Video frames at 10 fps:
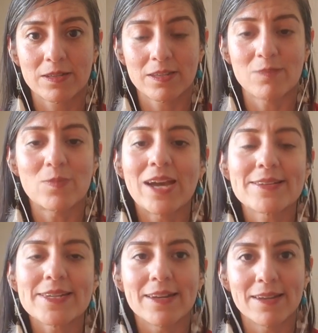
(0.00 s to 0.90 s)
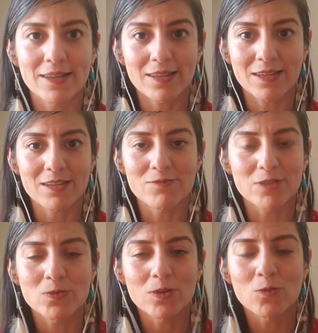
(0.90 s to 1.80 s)
Imagine if
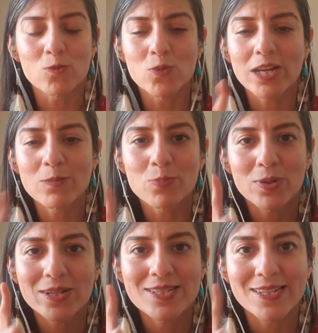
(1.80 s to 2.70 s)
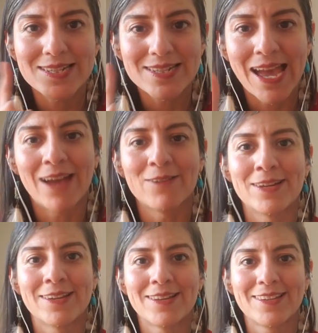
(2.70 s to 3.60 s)
we were one person
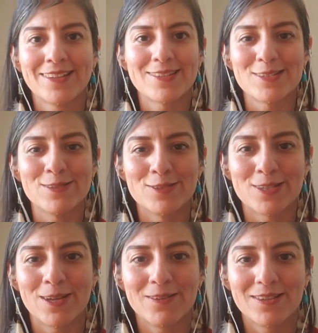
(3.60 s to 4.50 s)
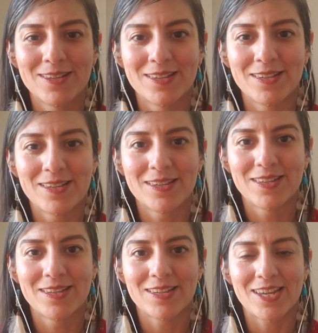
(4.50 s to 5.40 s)
down to do so,
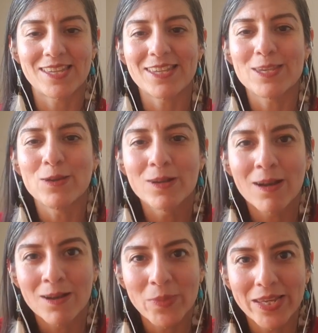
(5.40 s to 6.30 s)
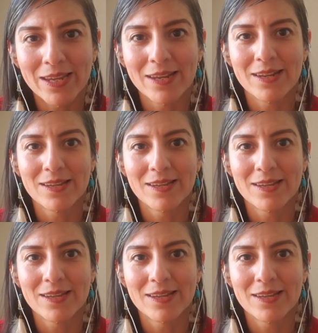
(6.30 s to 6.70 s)
and then you come in,